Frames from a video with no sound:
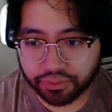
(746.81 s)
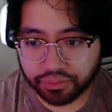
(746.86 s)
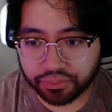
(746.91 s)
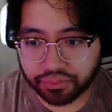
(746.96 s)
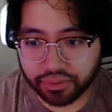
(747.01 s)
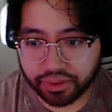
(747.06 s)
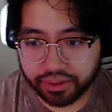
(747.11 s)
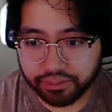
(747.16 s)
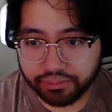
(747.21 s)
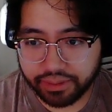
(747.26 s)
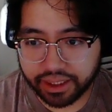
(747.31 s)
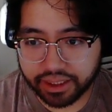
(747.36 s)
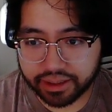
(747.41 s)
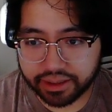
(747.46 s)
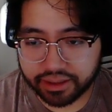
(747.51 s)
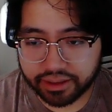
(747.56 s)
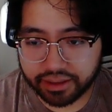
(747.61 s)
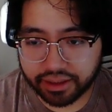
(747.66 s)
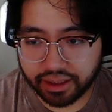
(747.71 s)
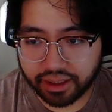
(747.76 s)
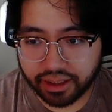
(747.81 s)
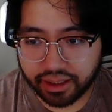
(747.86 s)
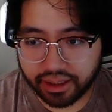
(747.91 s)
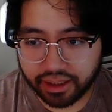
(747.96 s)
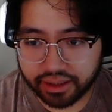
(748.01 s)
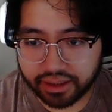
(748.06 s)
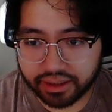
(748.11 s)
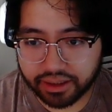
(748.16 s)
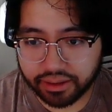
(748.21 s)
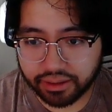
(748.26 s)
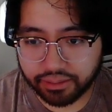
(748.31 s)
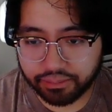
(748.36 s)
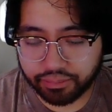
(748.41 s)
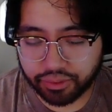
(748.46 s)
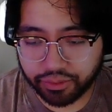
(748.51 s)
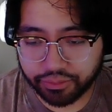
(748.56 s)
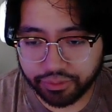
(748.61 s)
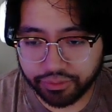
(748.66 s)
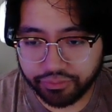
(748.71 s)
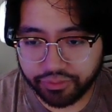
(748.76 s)
1 because it's the
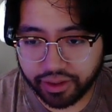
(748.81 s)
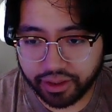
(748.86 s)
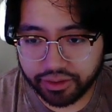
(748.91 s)
promo